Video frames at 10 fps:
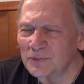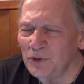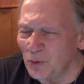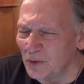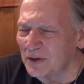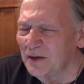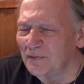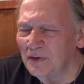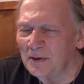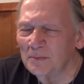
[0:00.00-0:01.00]
you would
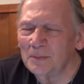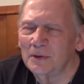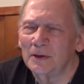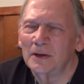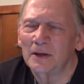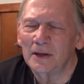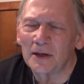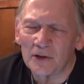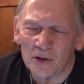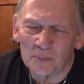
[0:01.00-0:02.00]
give them
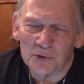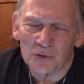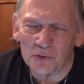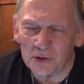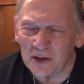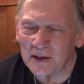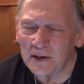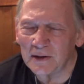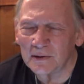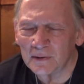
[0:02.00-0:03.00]
an
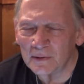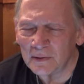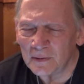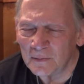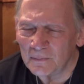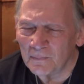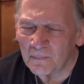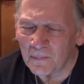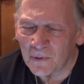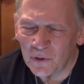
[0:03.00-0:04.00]
opportunity
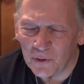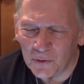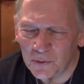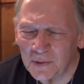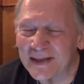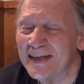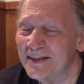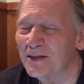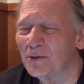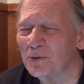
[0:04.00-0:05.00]
to get
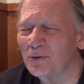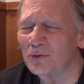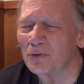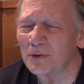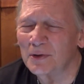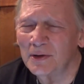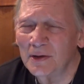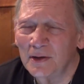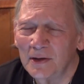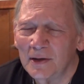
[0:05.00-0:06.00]
to know you, Lord.
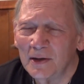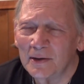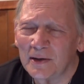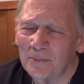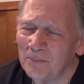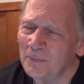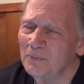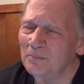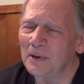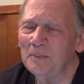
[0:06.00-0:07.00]
Then
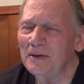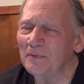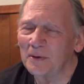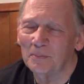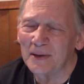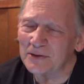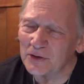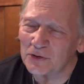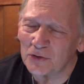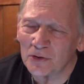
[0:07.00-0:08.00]
maybe even a
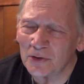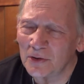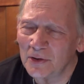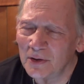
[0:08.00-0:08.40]
messenger